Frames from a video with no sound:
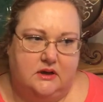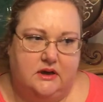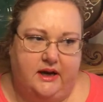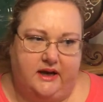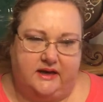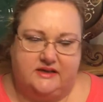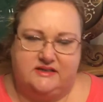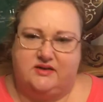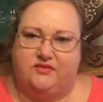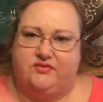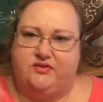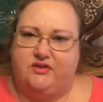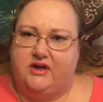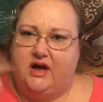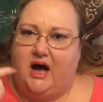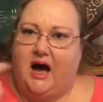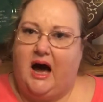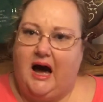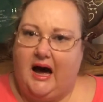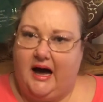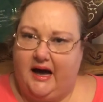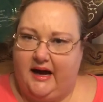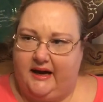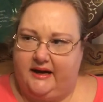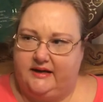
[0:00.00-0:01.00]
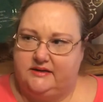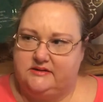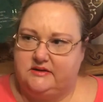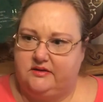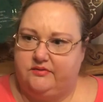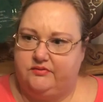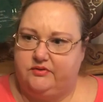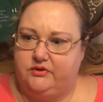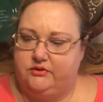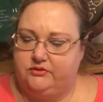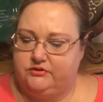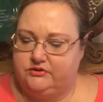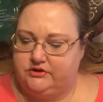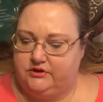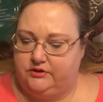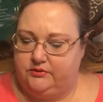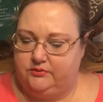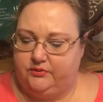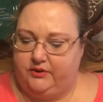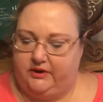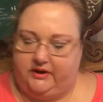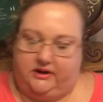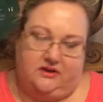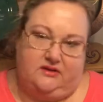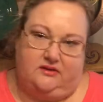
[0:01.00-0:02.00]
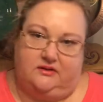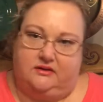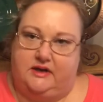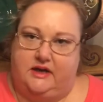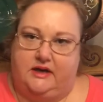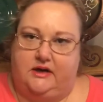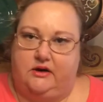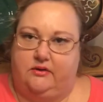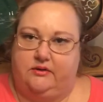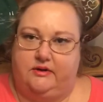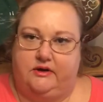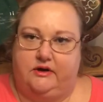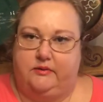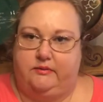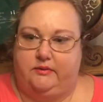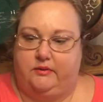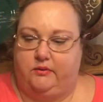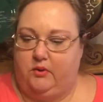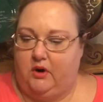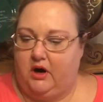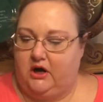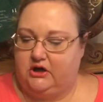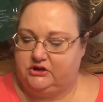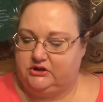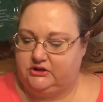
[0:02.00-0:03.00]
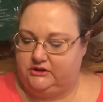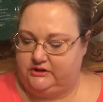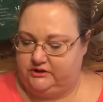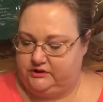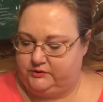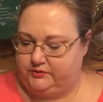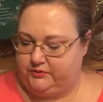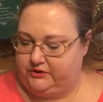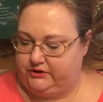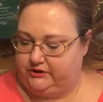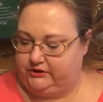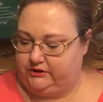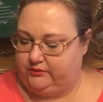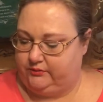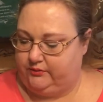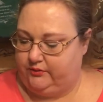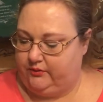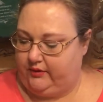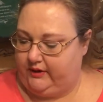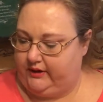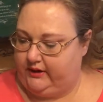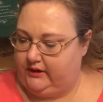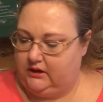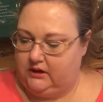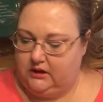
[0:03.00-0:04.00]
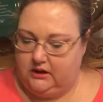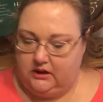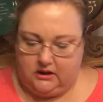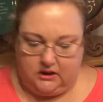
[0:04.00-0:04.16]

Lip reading: Except for the eyes, I've used them, but they don't need to be washed at this particular point.